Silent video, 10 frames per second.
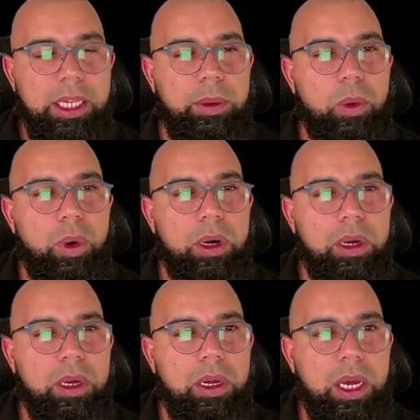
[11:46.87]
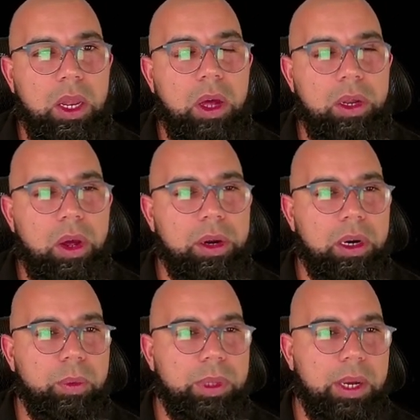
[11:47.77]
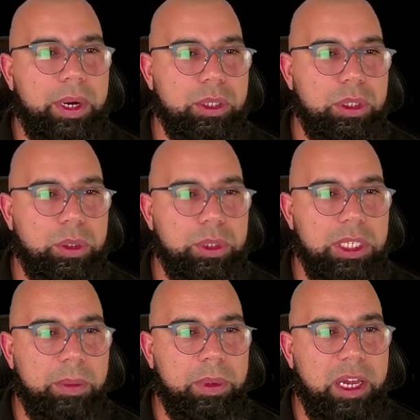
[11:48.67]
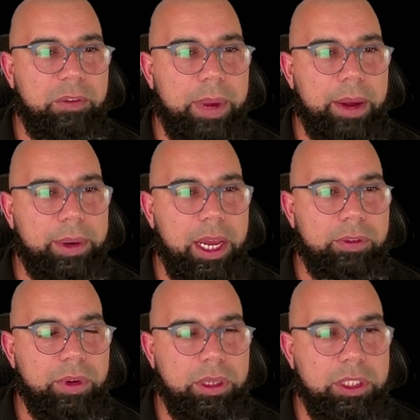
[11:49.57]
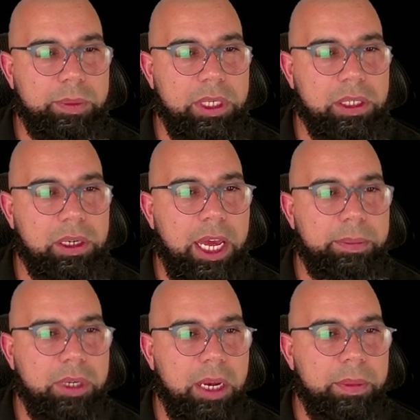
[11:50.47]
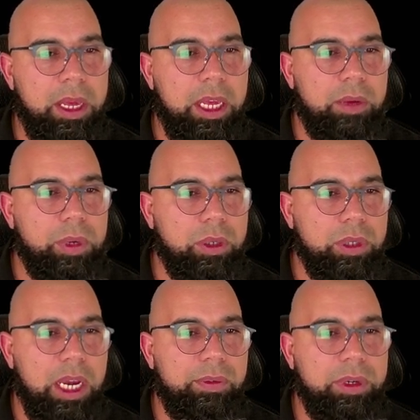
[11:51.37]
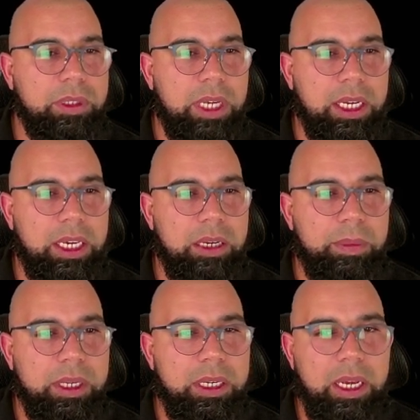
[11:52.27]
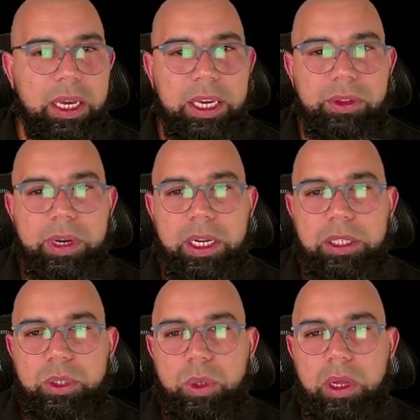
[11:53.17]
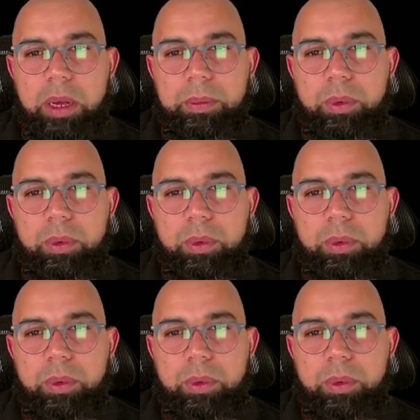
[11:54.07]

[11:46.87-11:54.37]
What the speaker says: that will work a lot longer without actually using up a lot of battery life on this particular laptop. We also have Realtek Gigabit Ethernet control on